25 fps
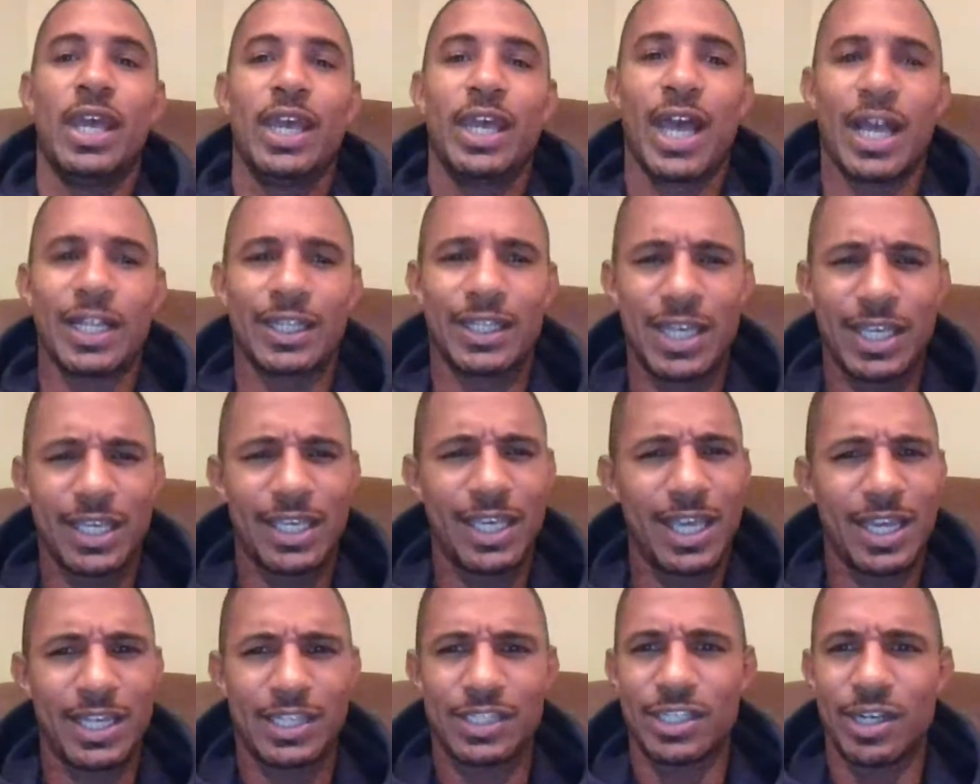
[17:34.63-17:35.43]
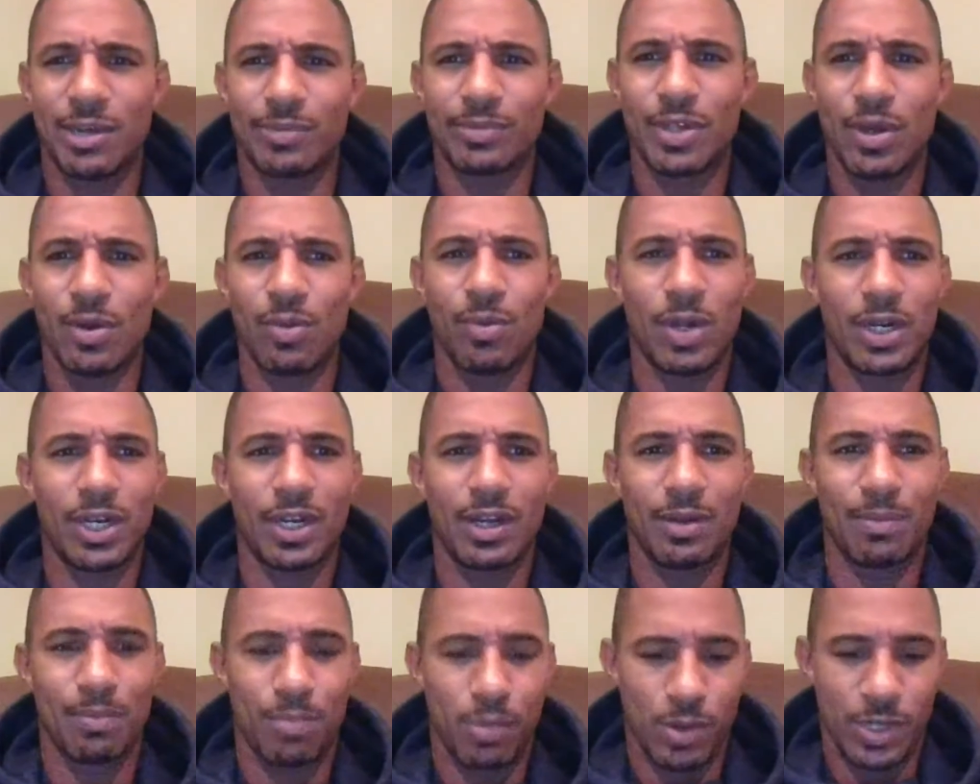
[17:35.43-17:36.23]
I think he had jumped on one of
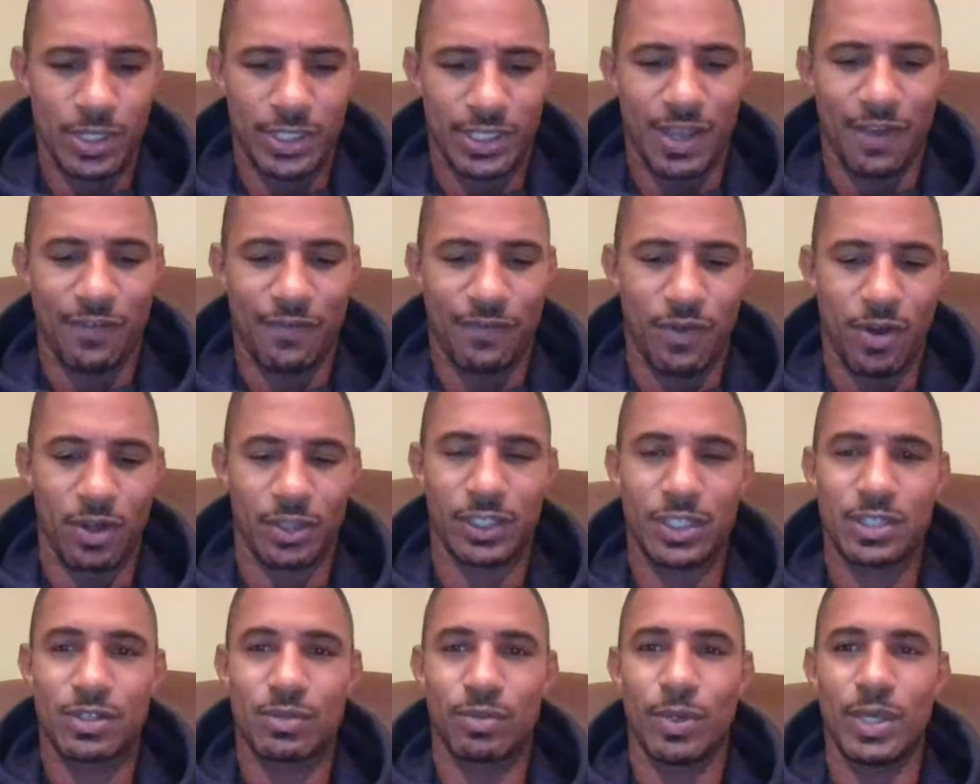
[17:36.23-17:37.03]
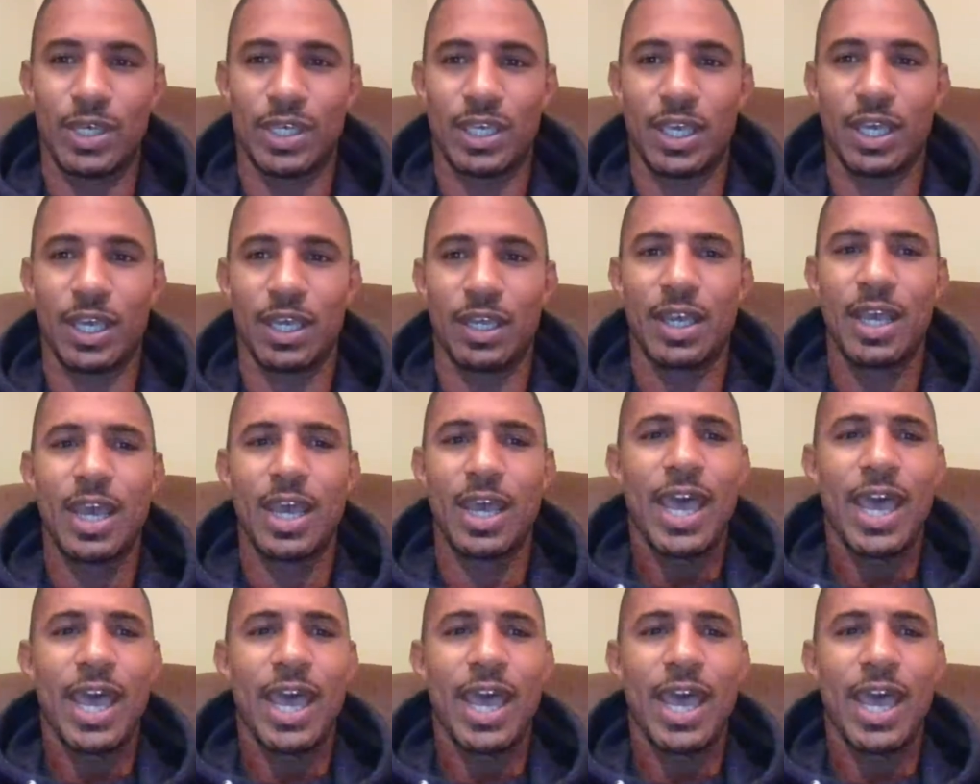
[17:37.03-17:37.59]
them boys that fought this weekend.